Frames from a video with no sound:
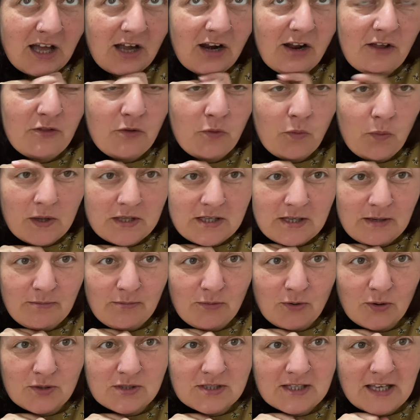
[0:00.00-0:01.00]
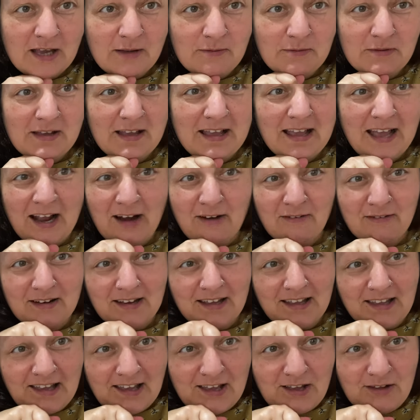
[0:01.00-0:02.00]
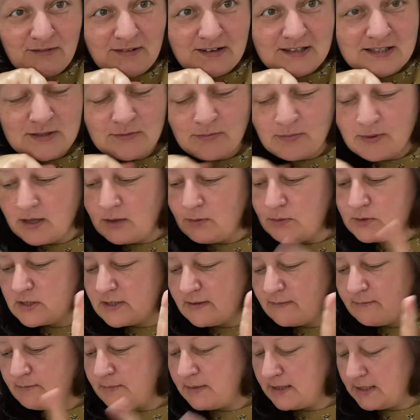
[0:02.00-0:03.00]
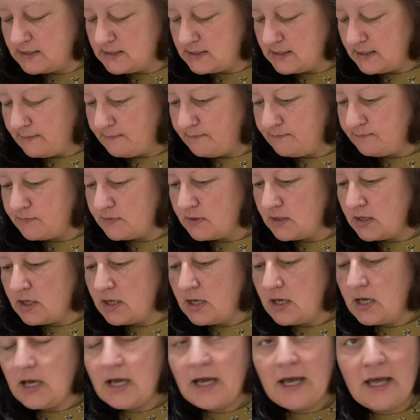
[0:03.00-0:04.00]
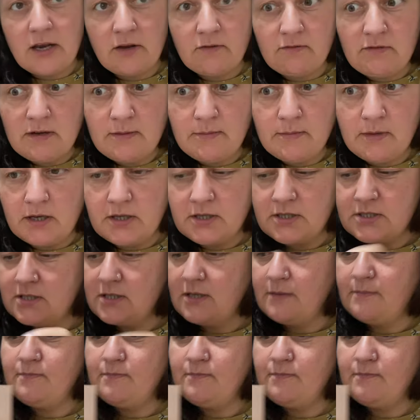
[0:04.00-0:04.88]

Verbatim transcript: Like the wedding box came with carrot cake recipe, which I haven't made yet, and I really must.